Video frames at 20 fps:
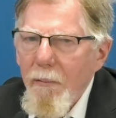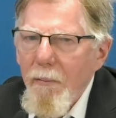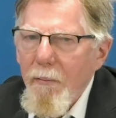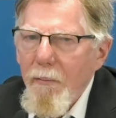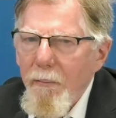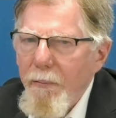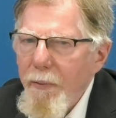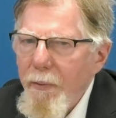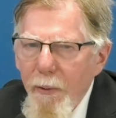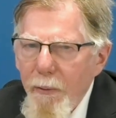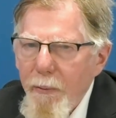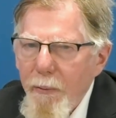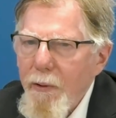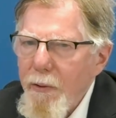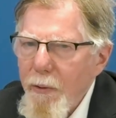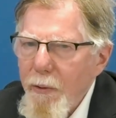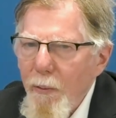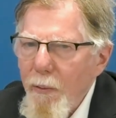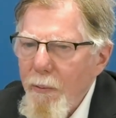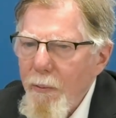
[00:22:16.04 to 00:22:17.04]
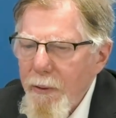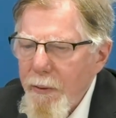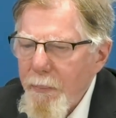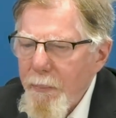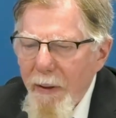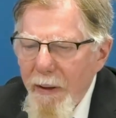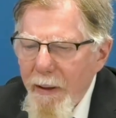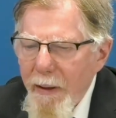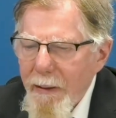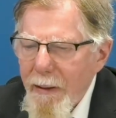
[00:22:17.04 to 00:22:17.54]
view has always
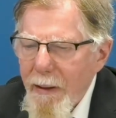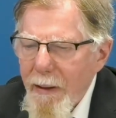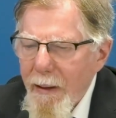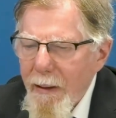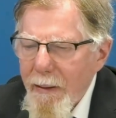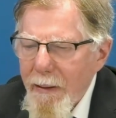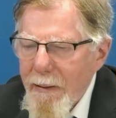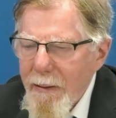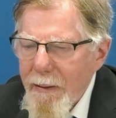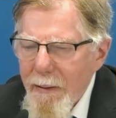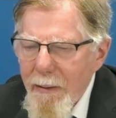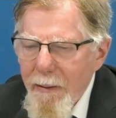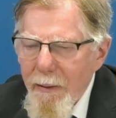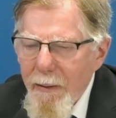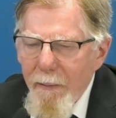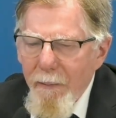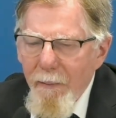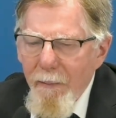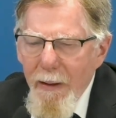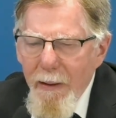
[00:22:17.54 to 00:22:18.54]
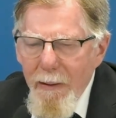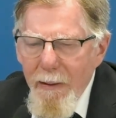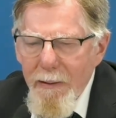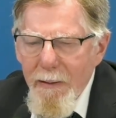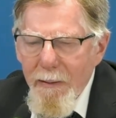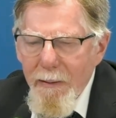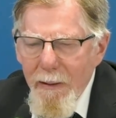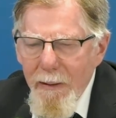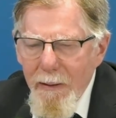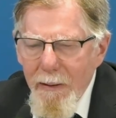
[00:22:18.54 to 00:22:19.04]
been that
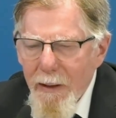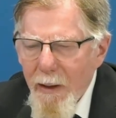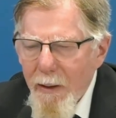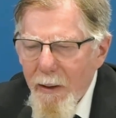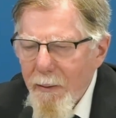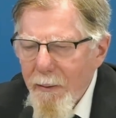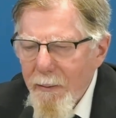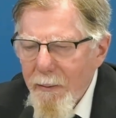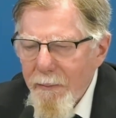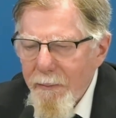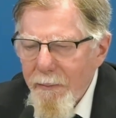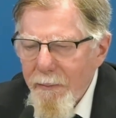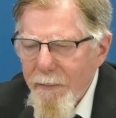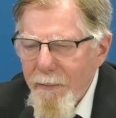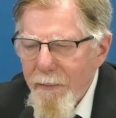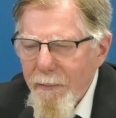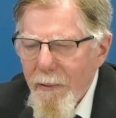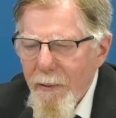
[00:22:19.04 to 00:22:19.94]
these kind of